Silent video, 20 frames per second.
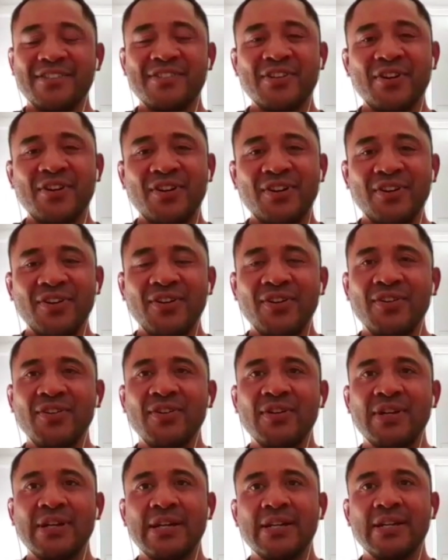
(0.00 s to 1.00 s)

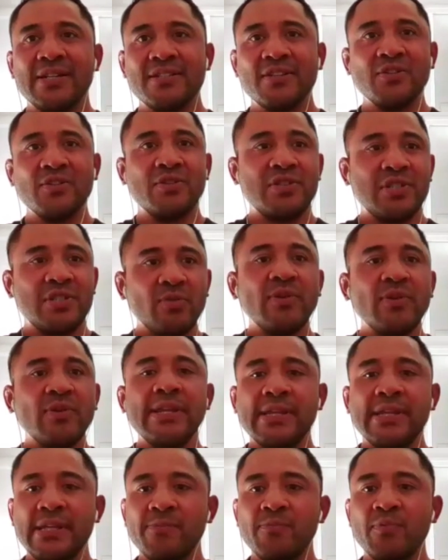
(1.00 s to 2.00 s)
So generally
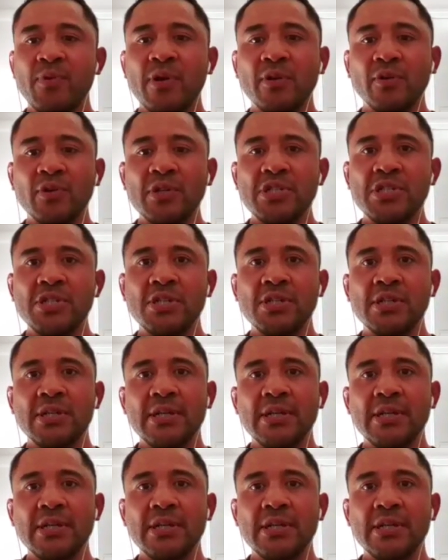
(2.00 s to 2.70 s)
the progression